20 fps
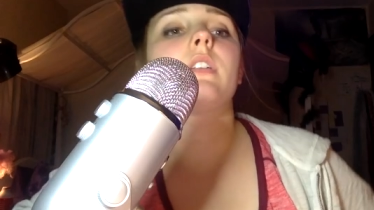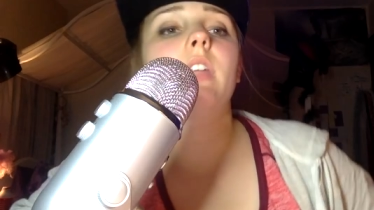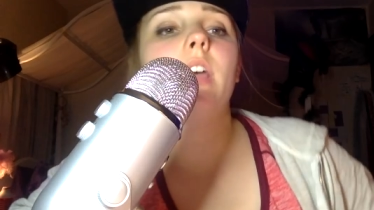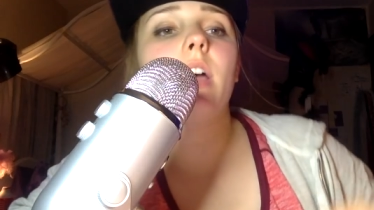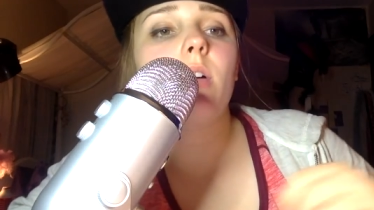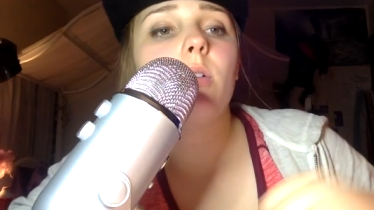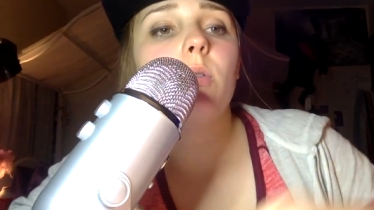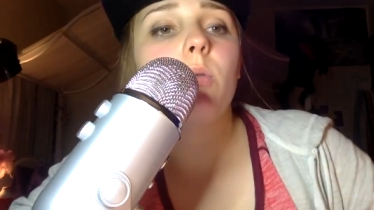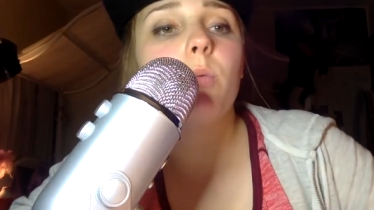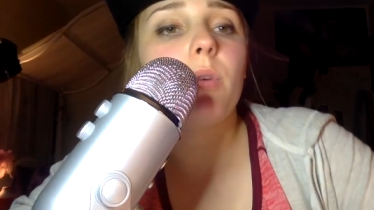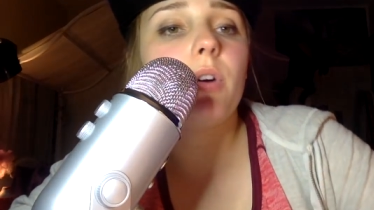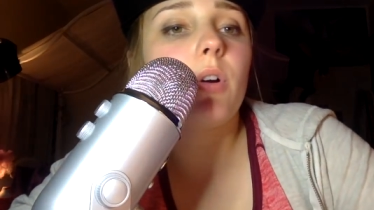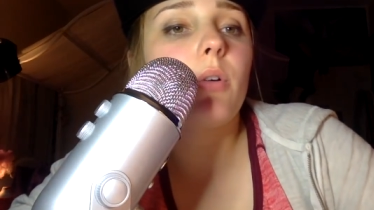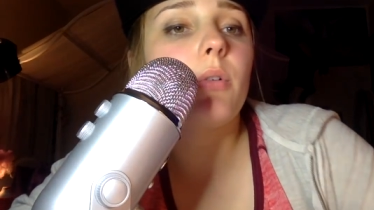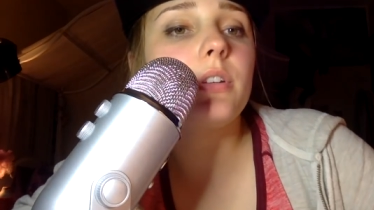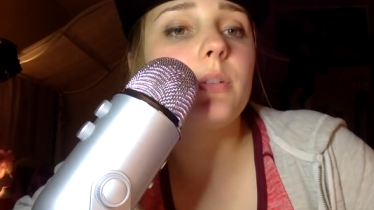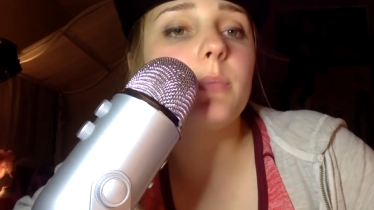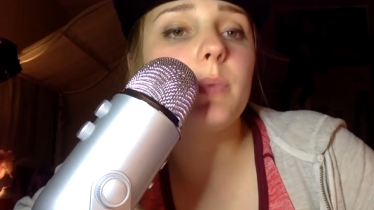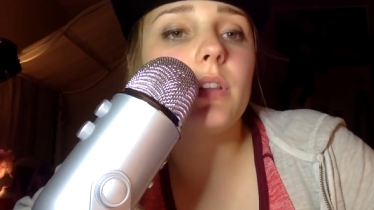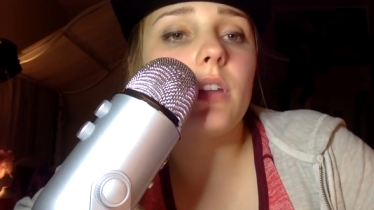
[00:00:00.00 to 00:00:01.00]
Now, we're
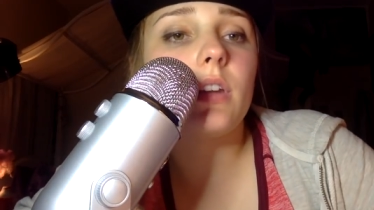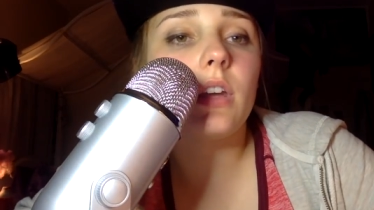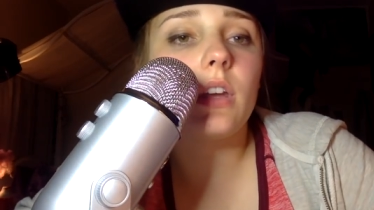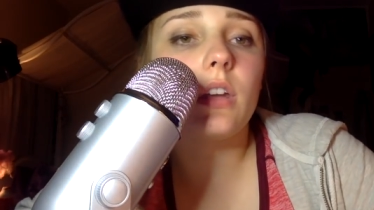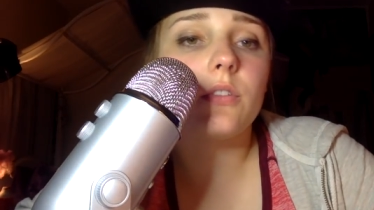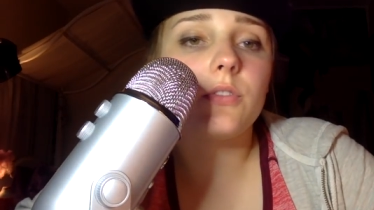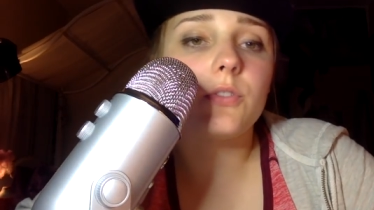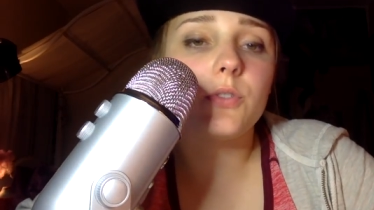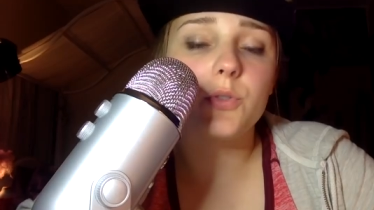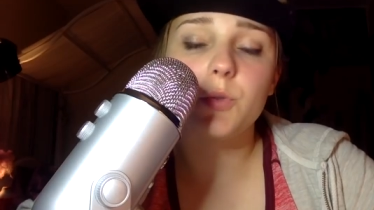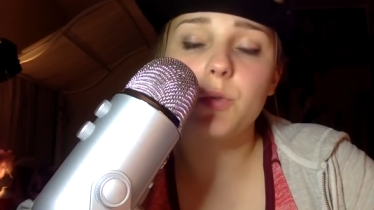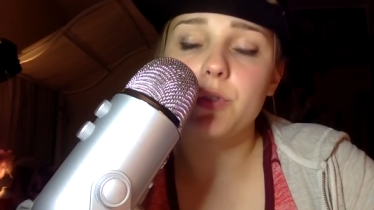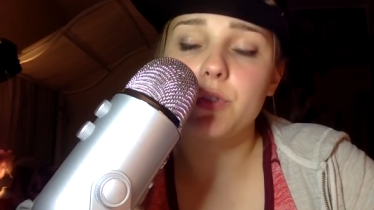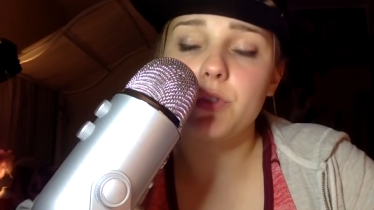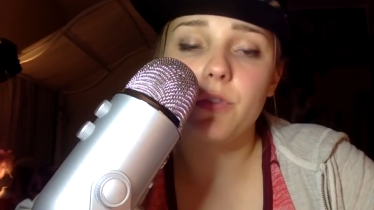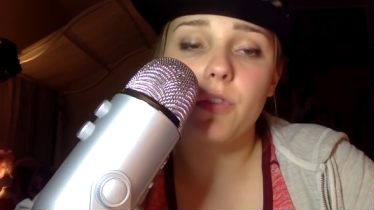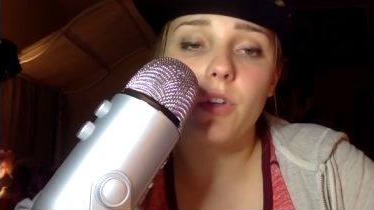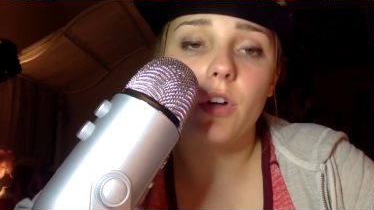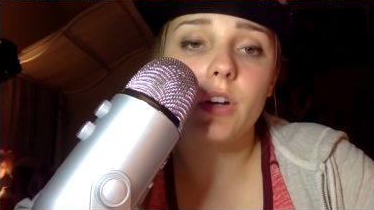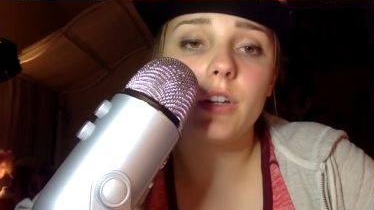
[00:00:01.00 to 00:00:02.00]
going to be looking at a few schools
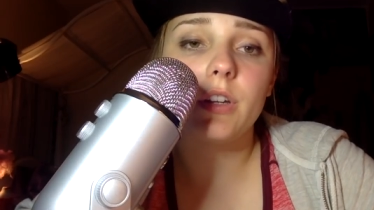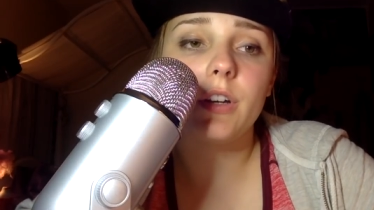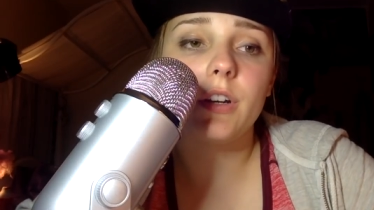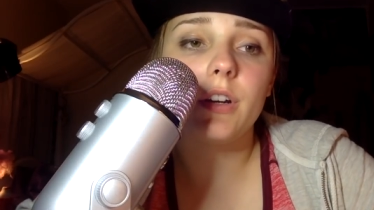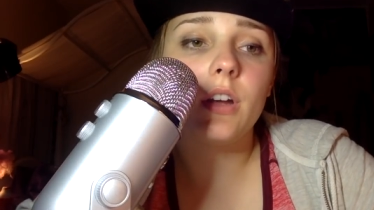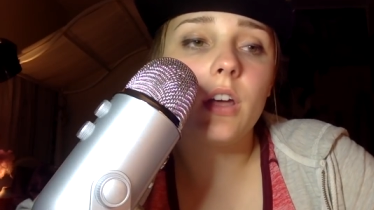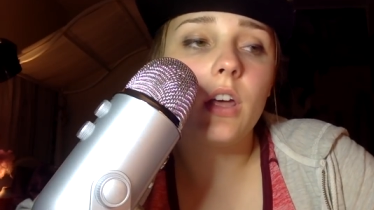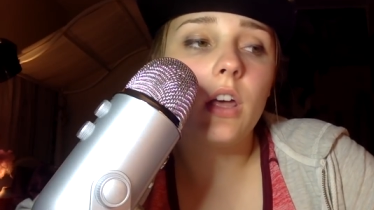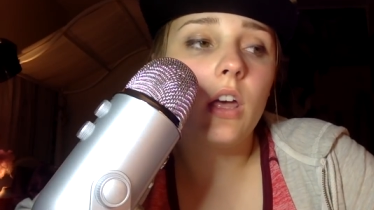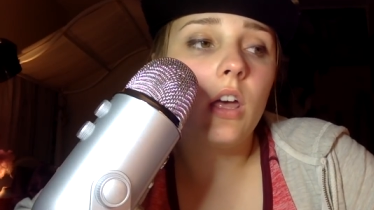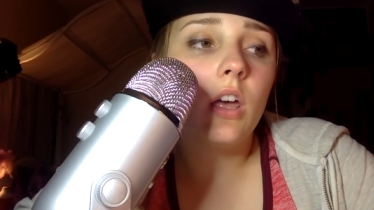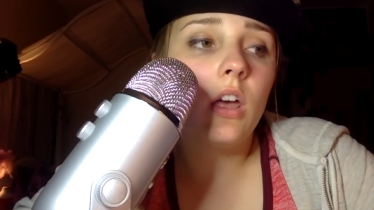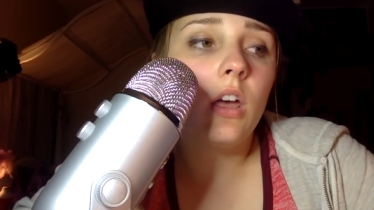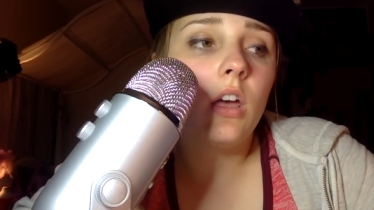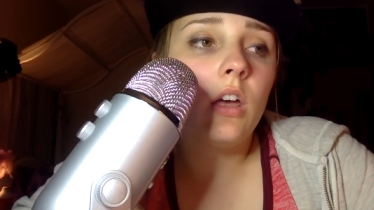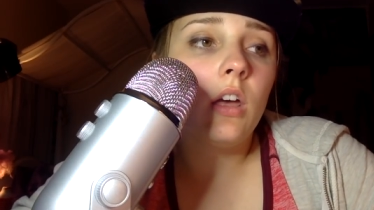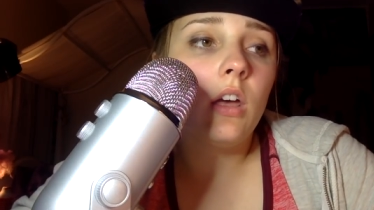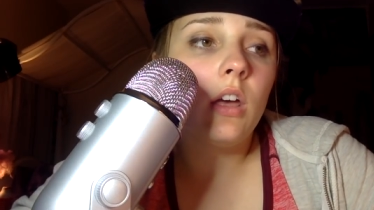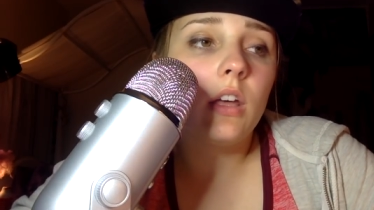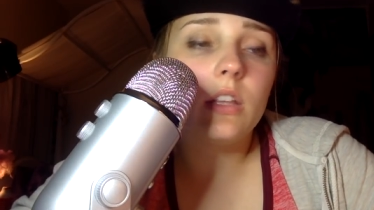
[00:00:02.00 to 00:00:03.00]
of thought here,
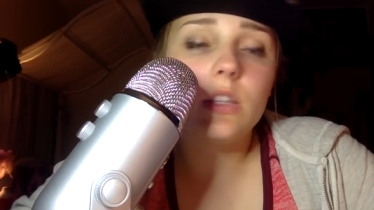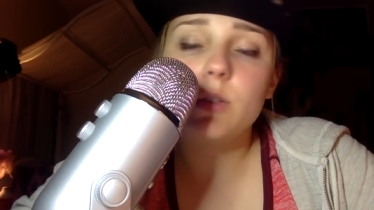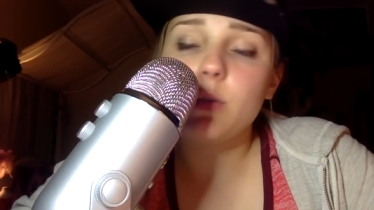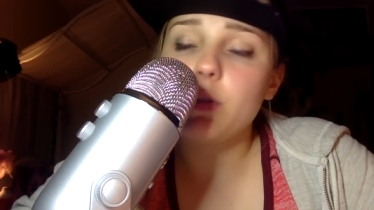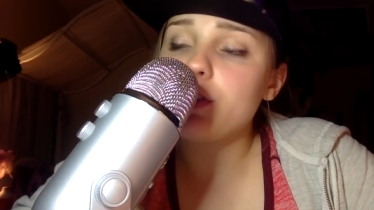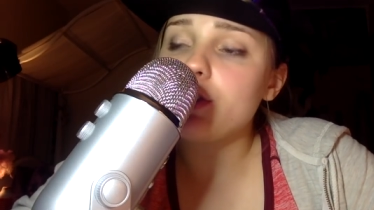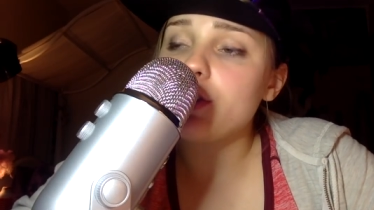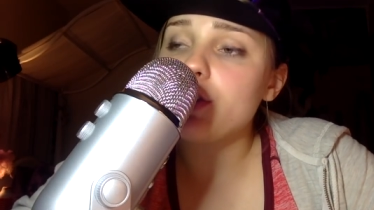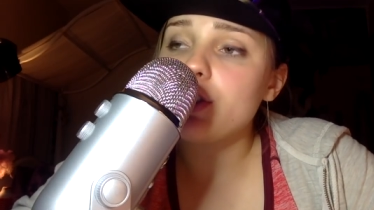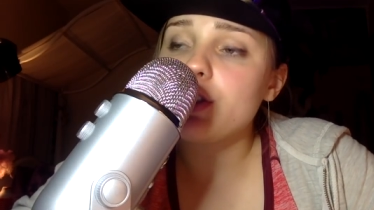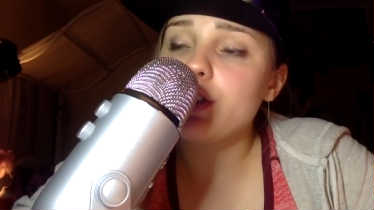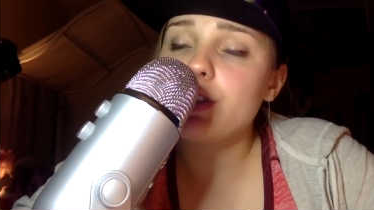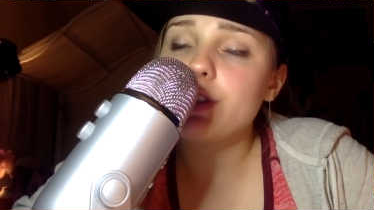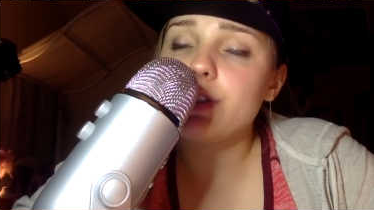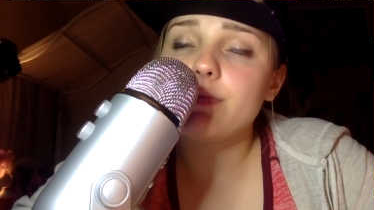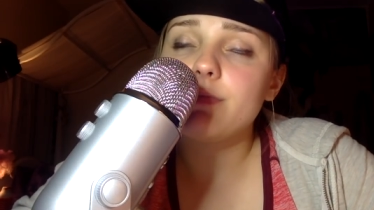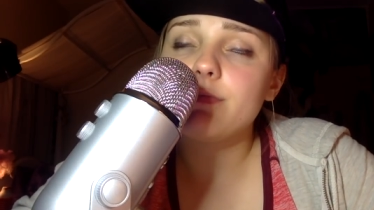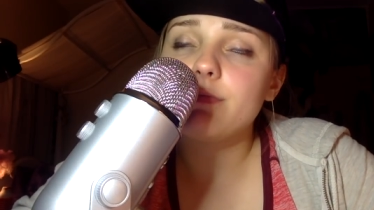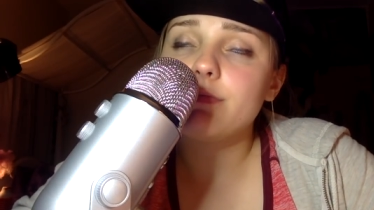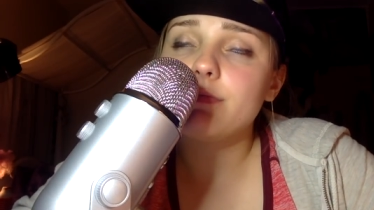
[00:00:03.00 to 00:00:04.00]
and so I'll
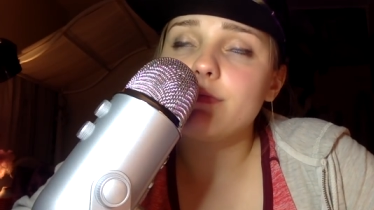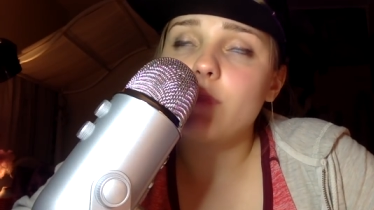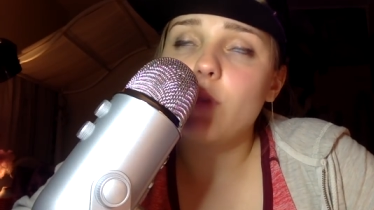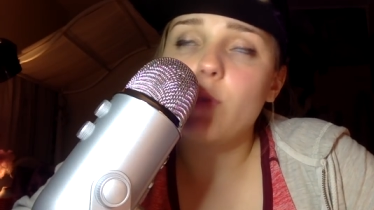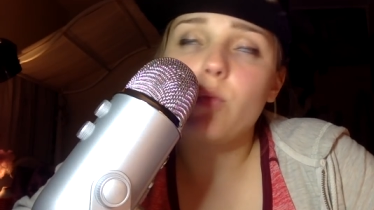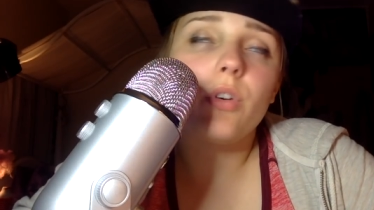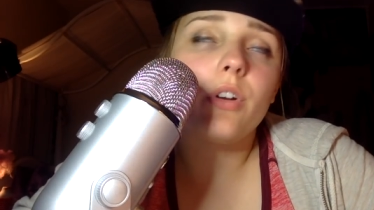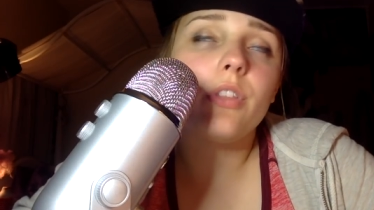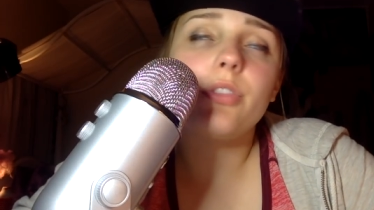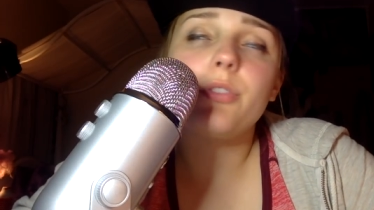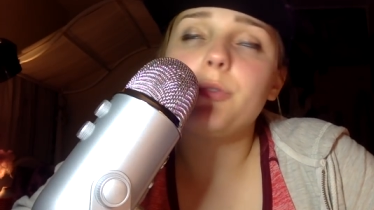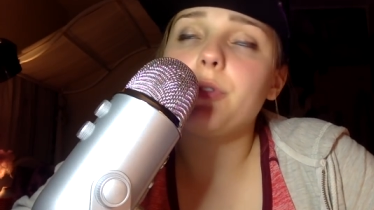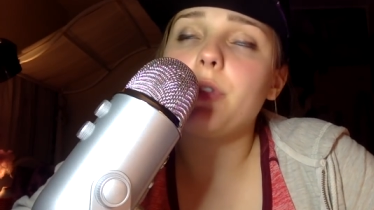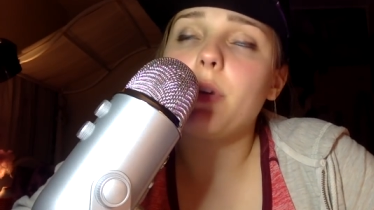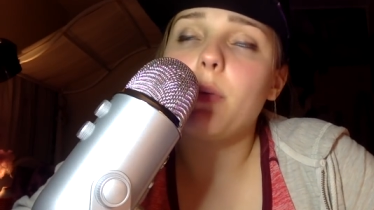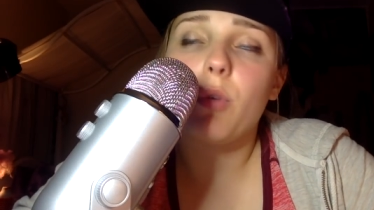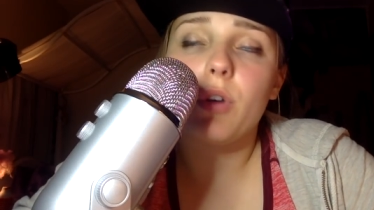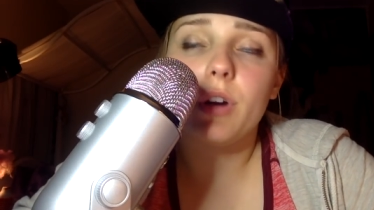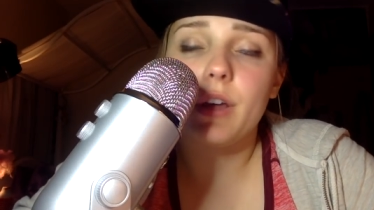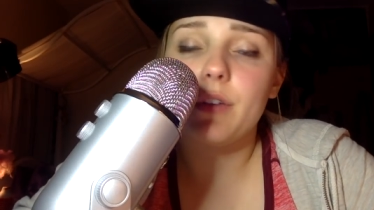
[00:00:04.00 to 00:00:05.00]
just run through
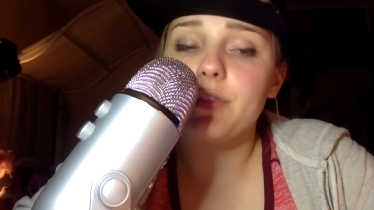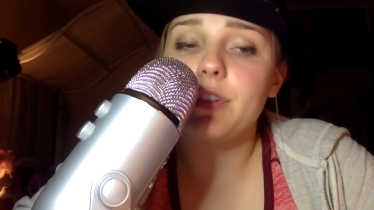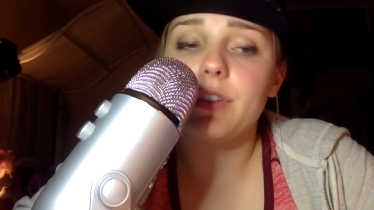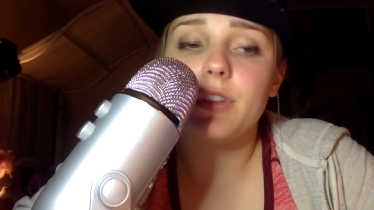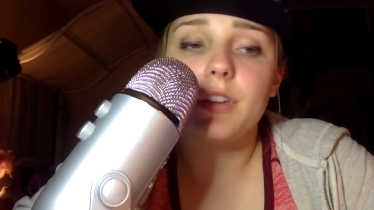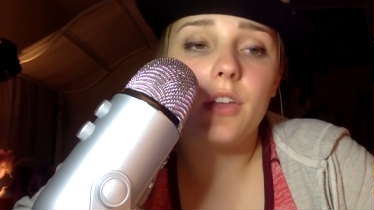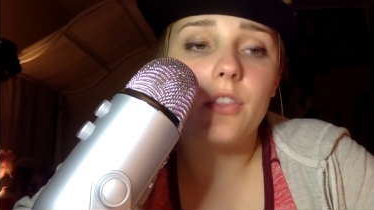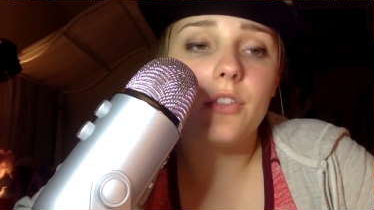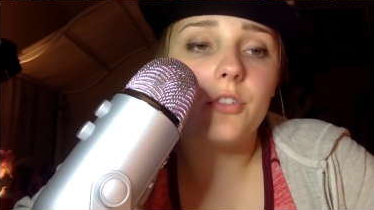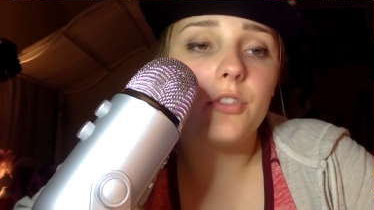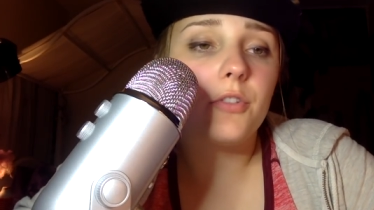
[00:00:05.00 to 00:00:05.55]
them one after the other.